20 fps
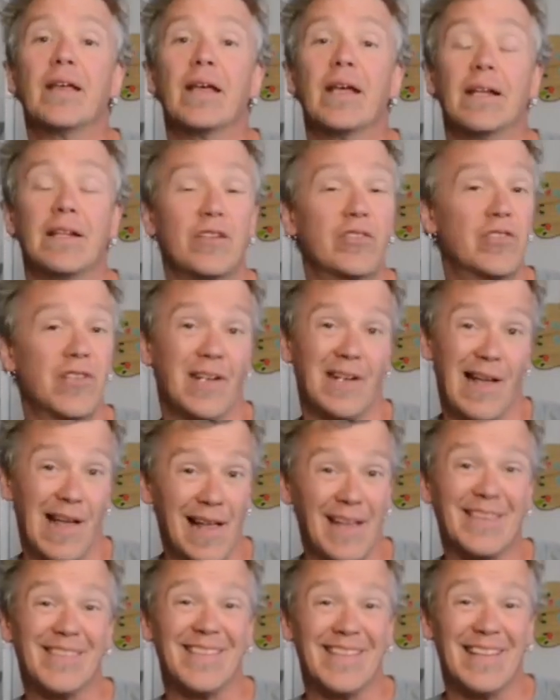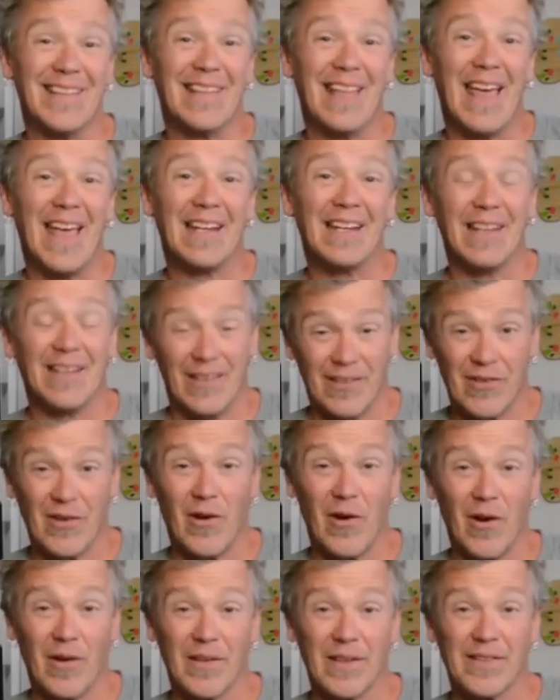And you should not see that in a
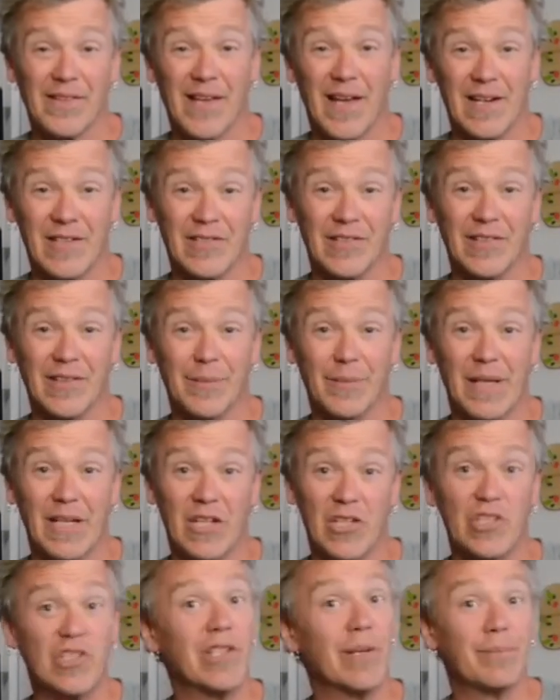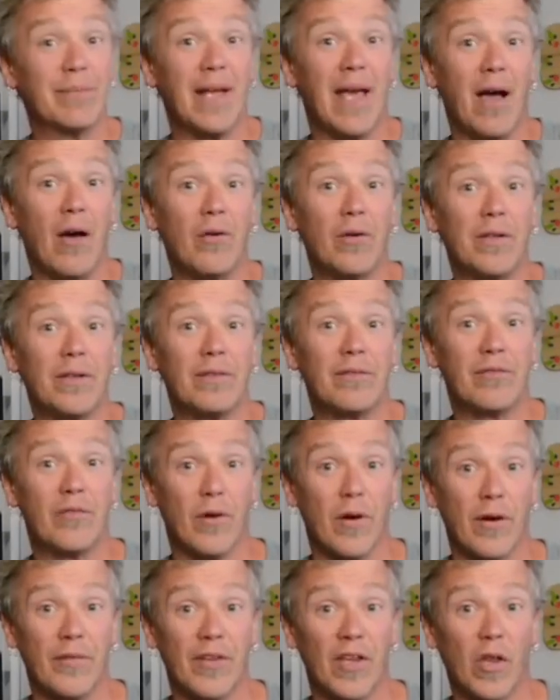guitar that's actually being shipped out
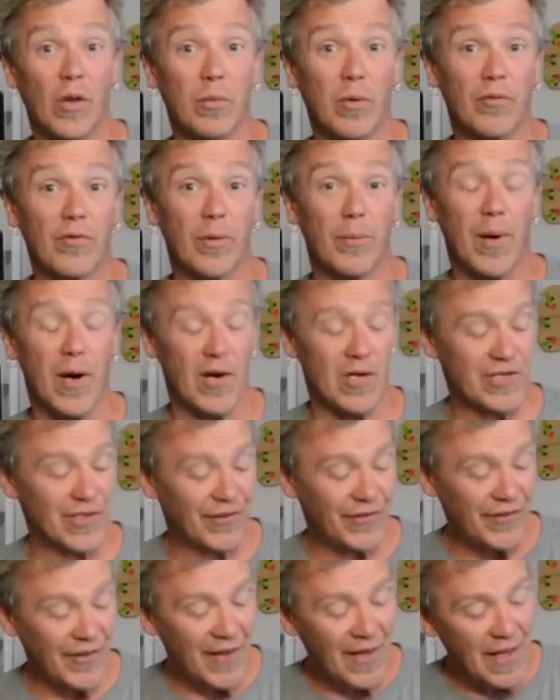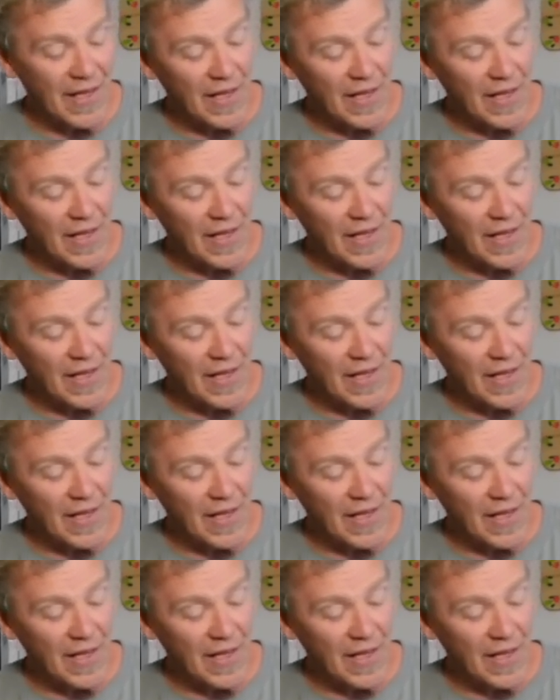available for purchase.